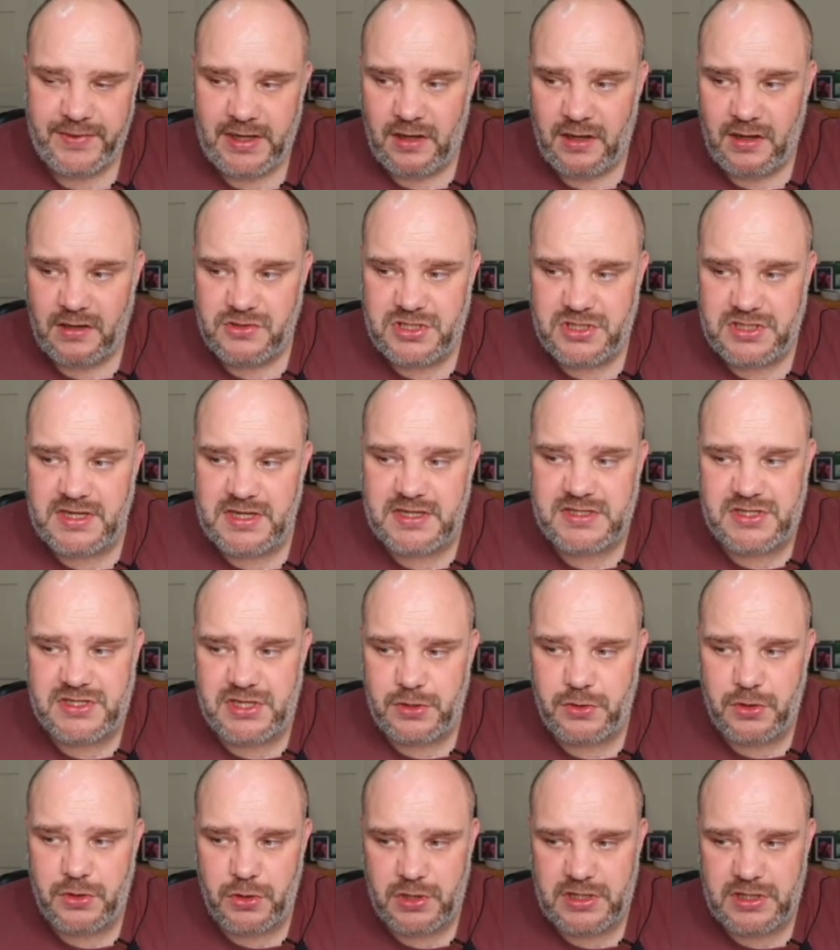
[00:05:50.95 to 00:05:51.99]
She does do
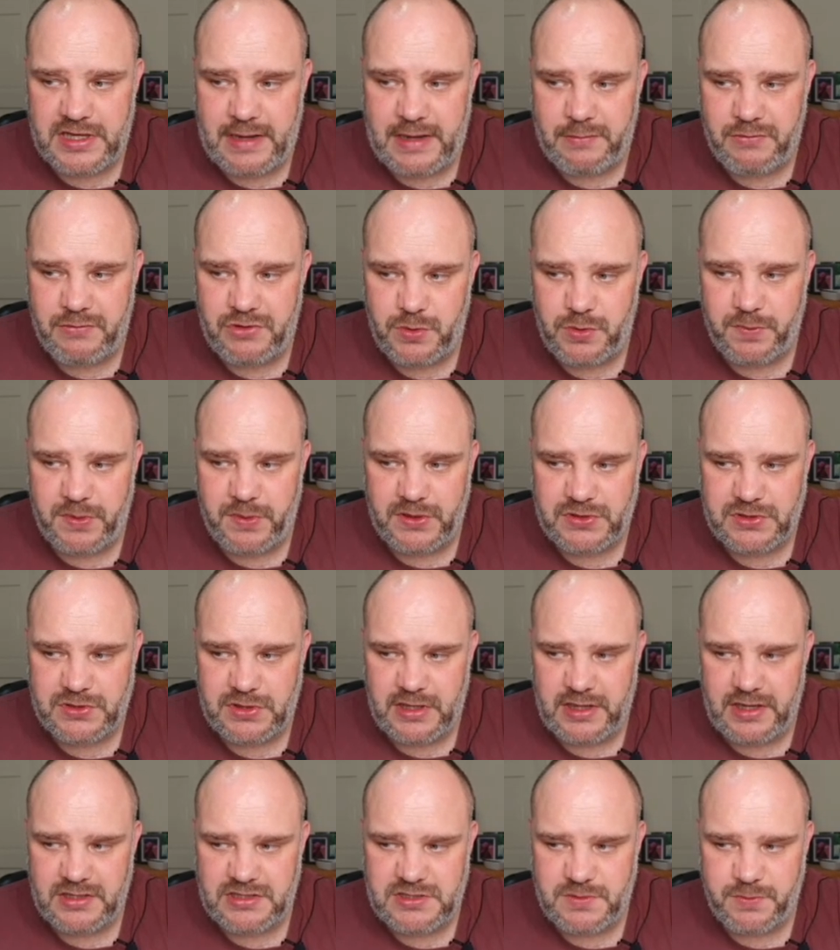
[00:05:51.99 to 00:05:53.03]
good damage with
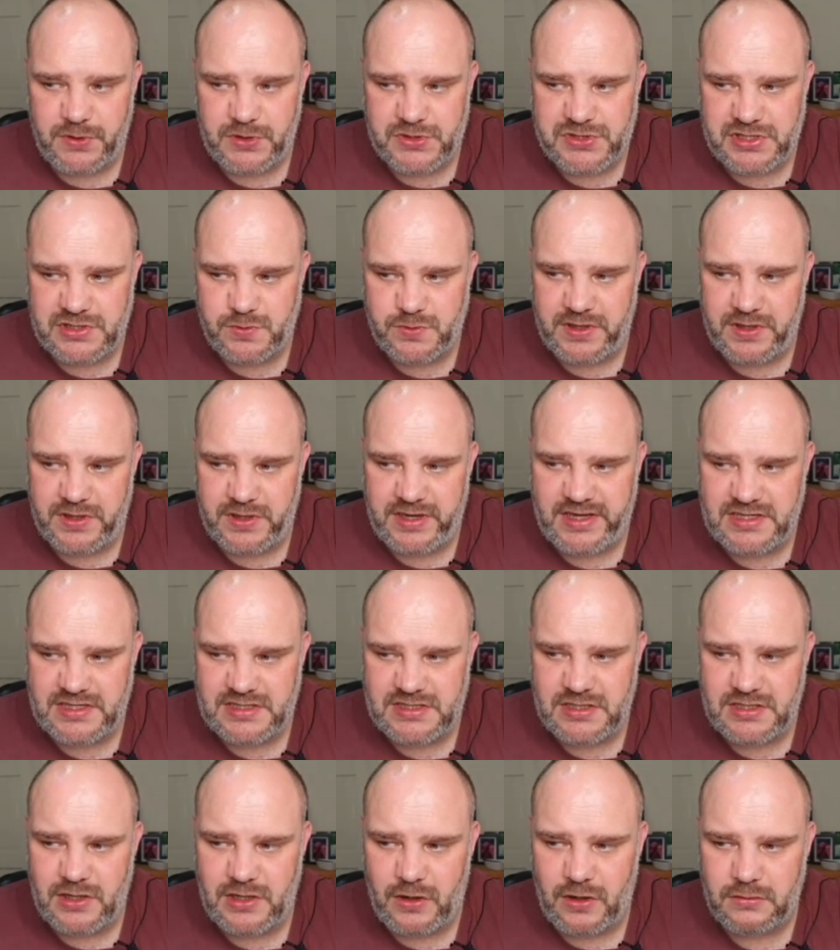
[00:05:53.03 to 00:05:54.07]
to bosses with this. It's
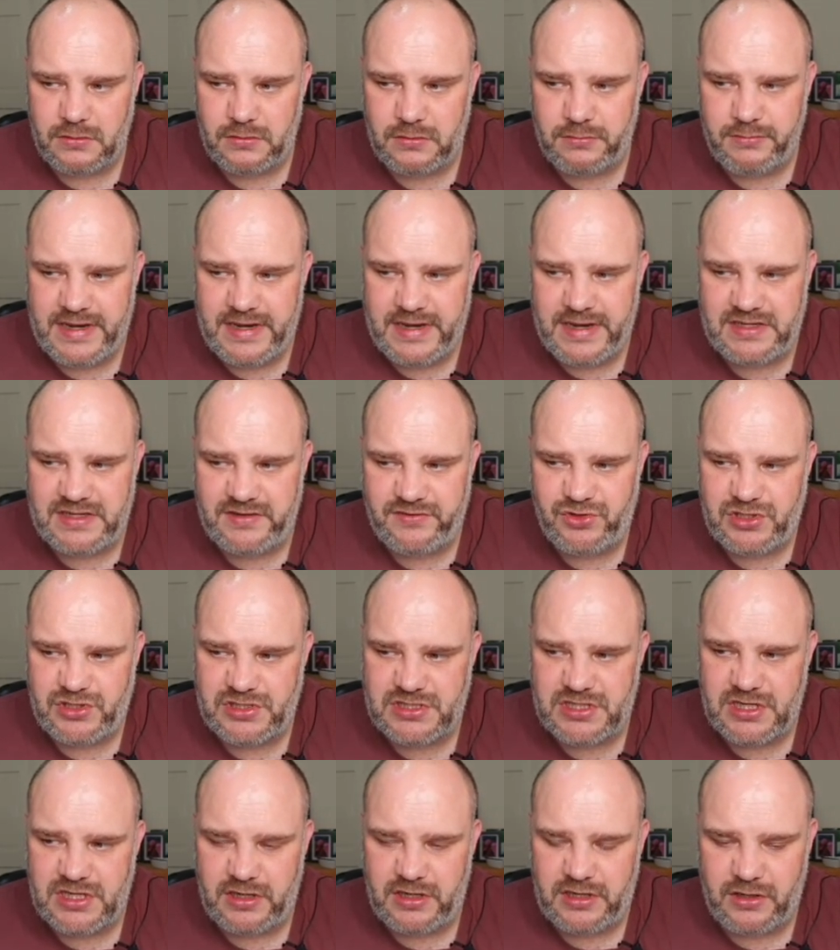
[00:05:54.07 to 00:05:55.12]
not massive. She's
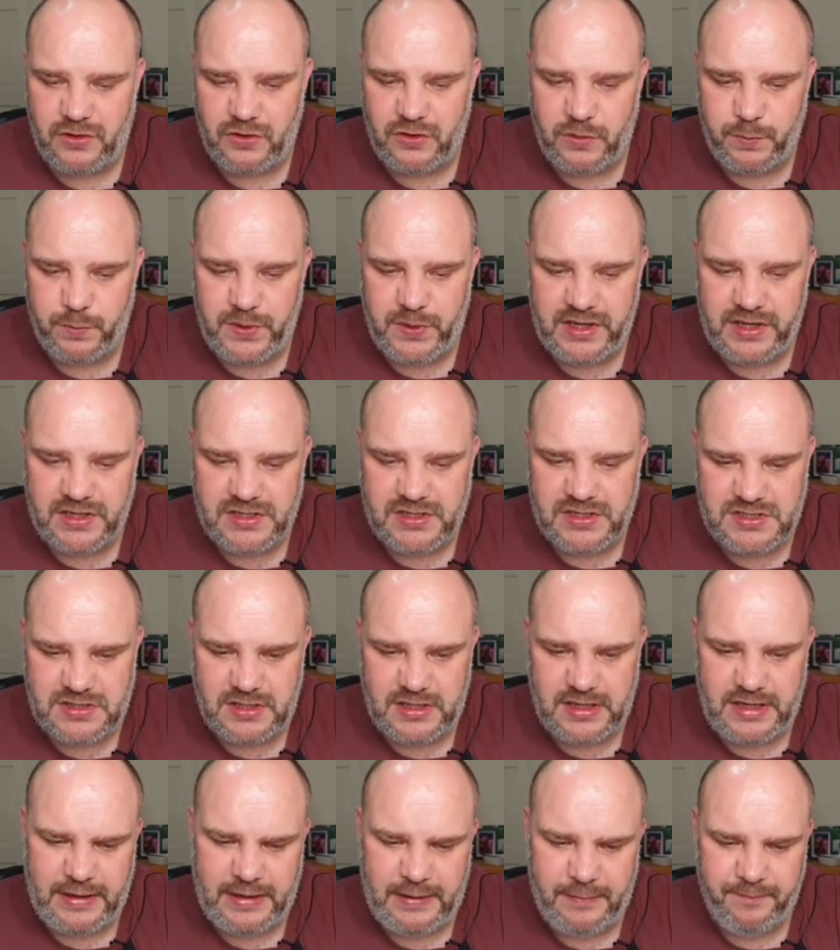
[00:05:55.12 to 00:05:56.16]
certainly not the biggest
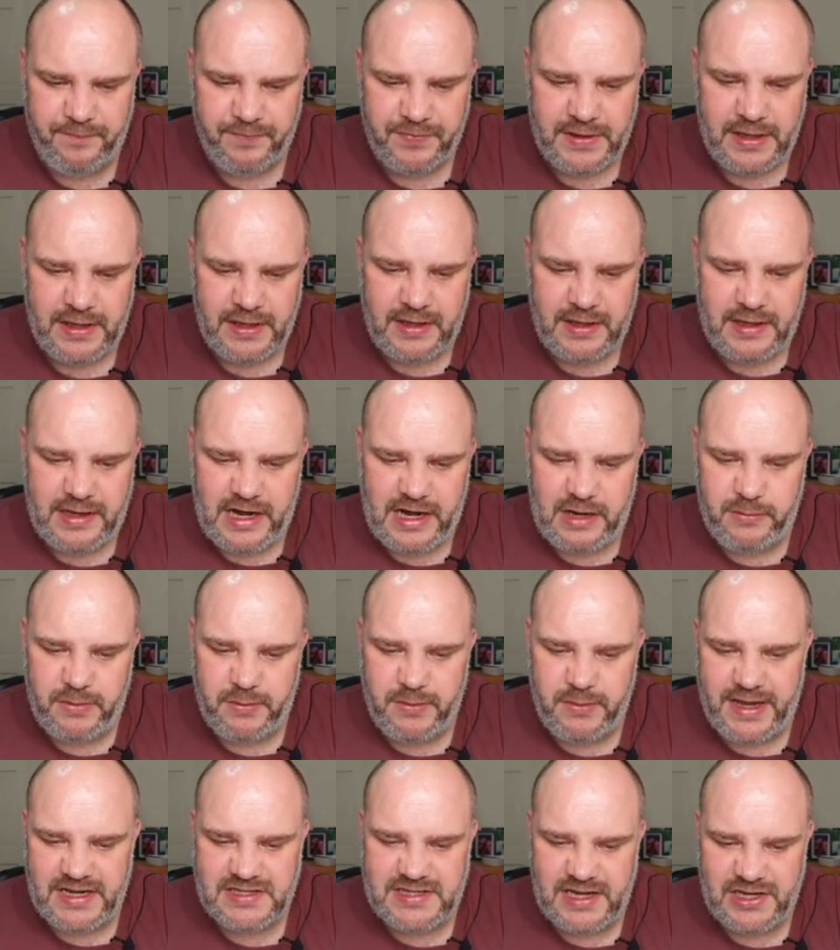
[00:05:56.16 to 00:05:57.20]
enemy
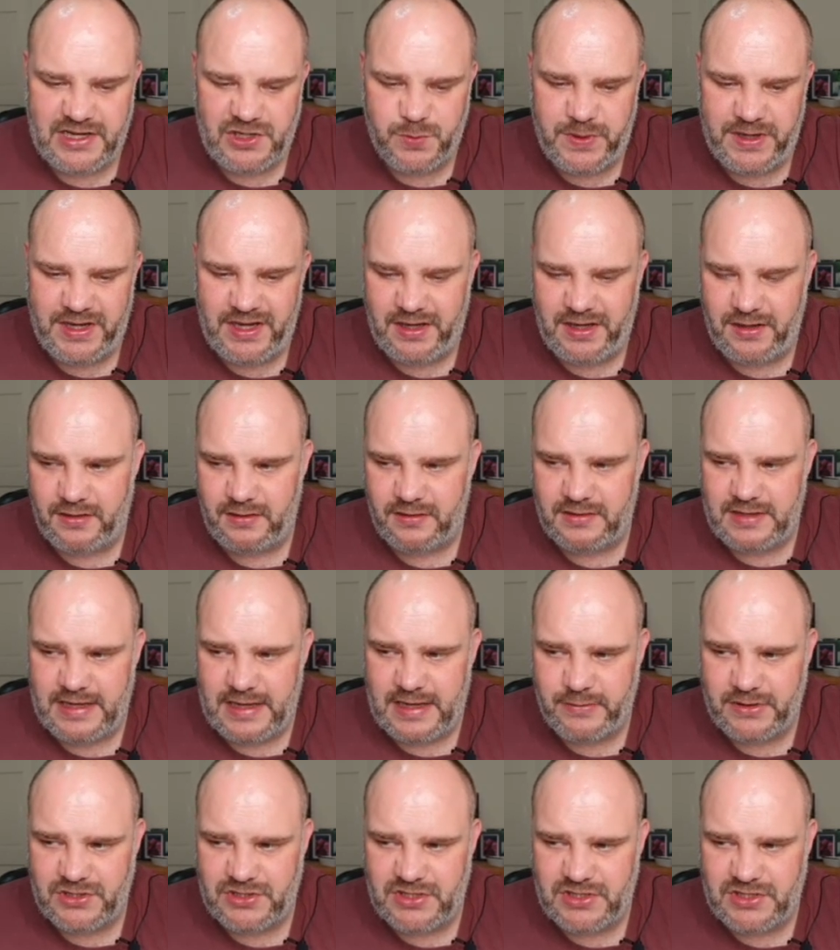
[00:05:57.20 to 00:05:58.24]
max HP
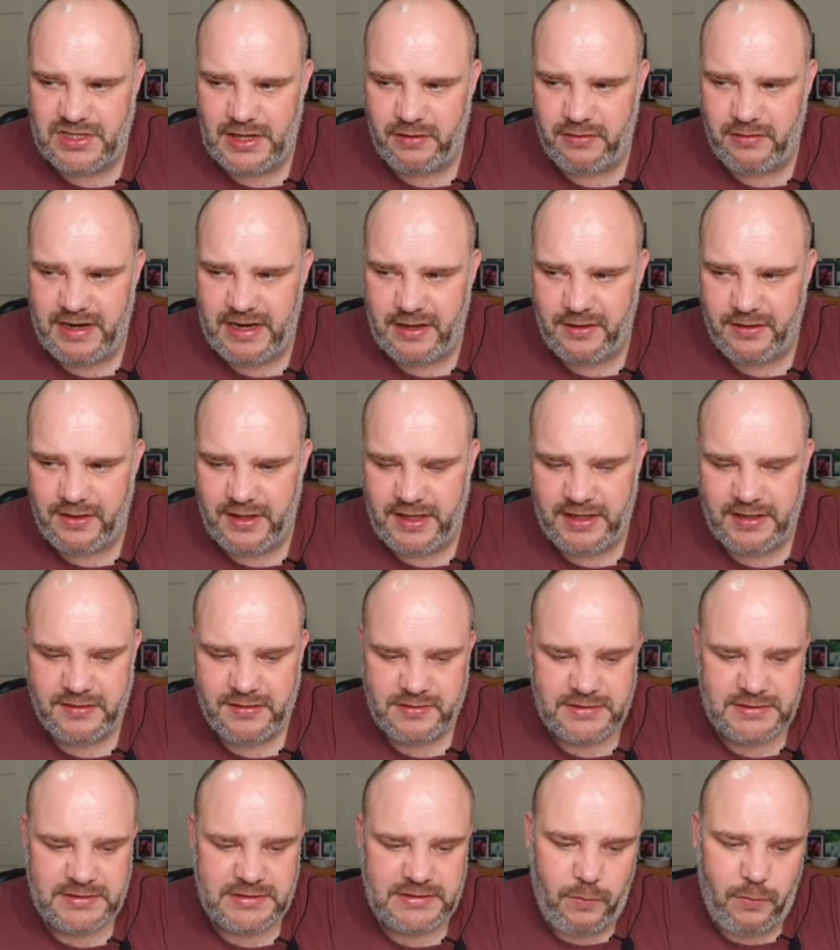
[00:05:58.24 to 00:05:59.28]
damage dealer out there,
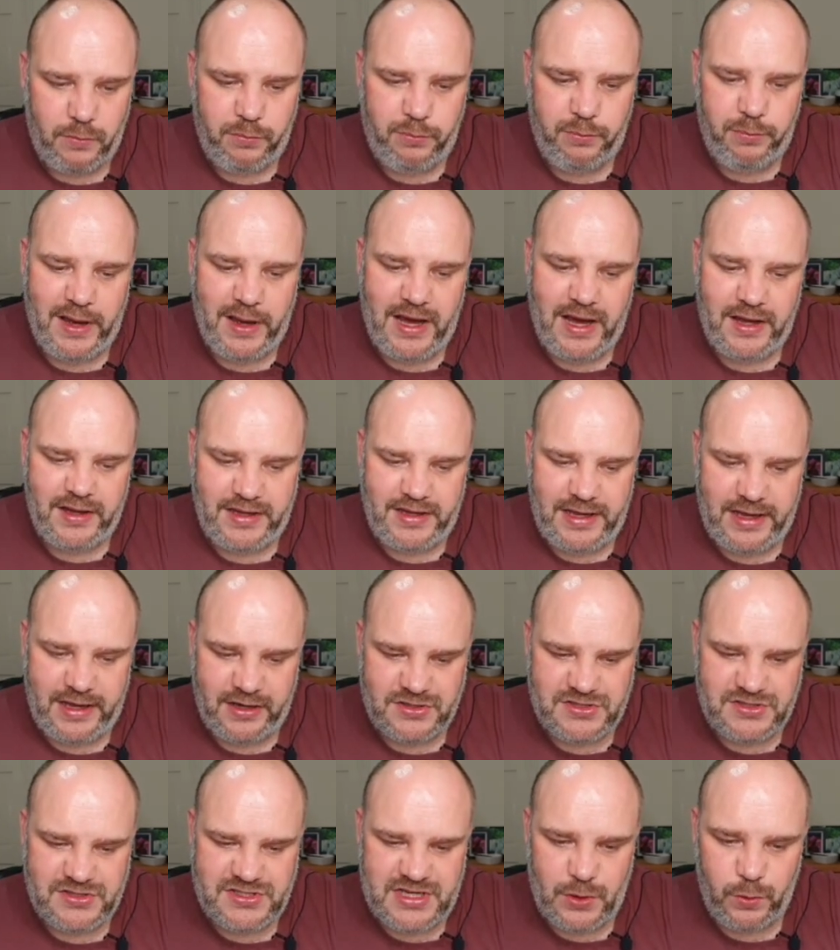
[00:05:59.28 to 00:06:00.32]
but it can
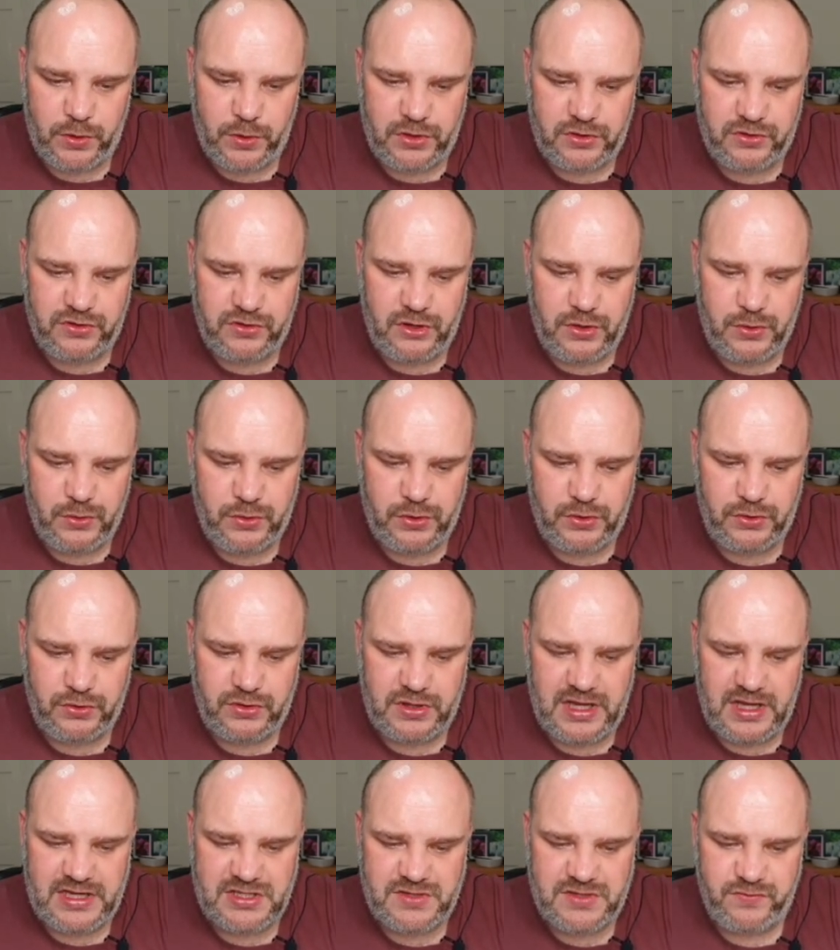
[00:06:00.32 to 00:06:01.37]
still do good,
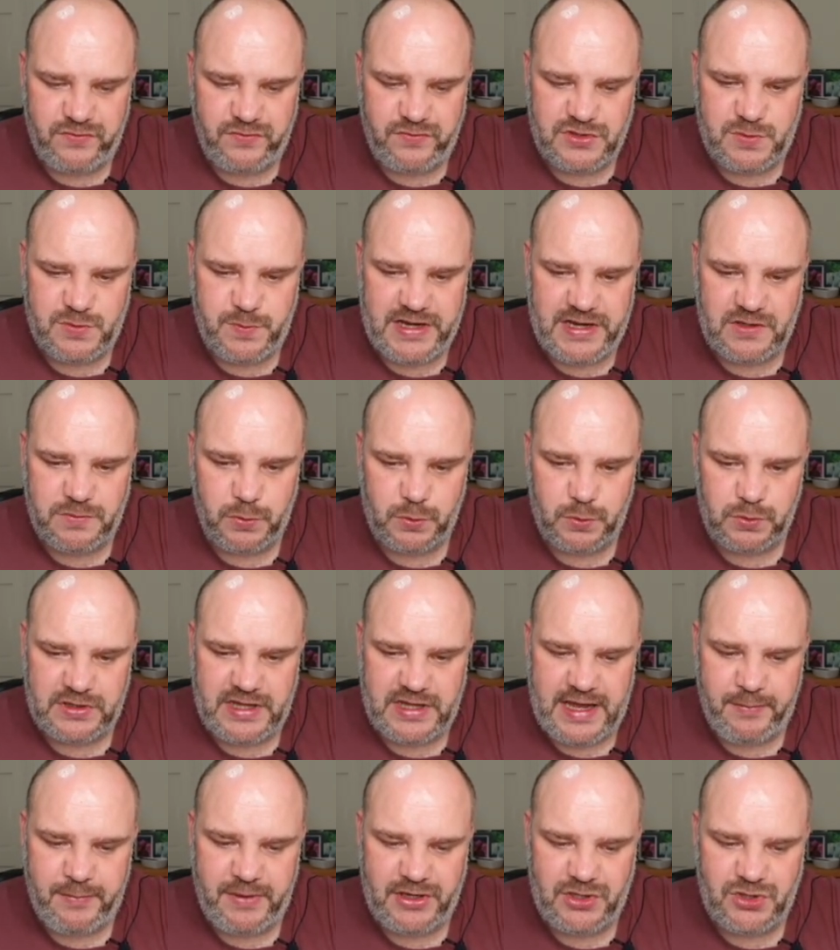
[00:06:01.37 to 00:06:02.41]
decent, respectable
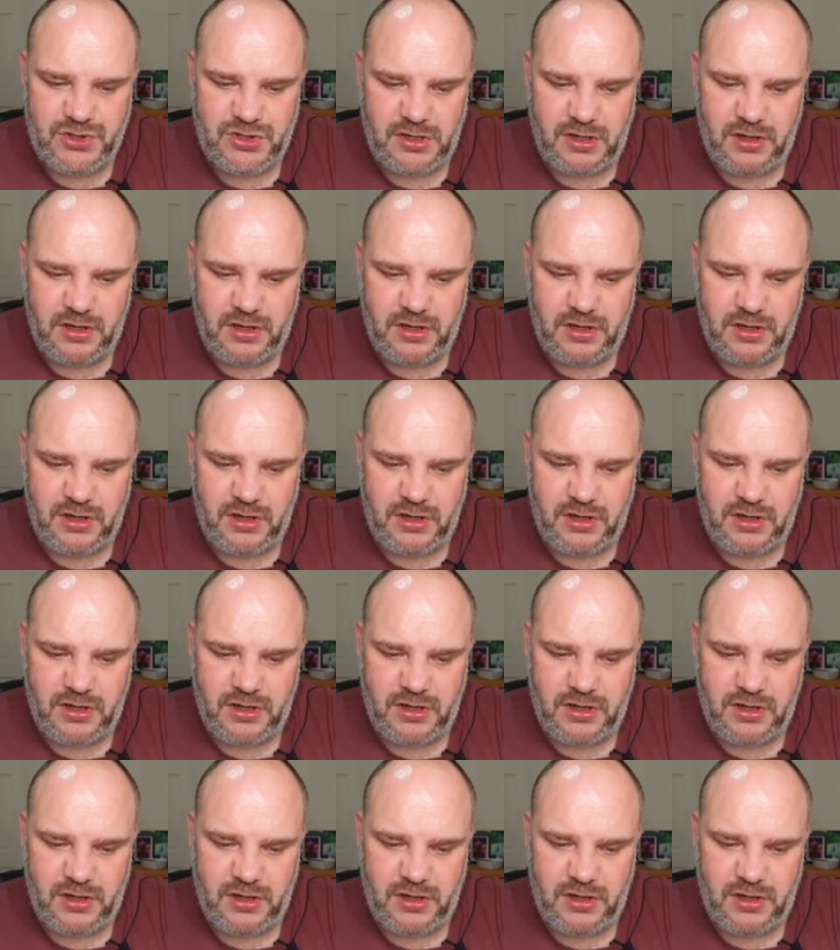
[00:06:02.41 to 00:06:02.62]
damage. I've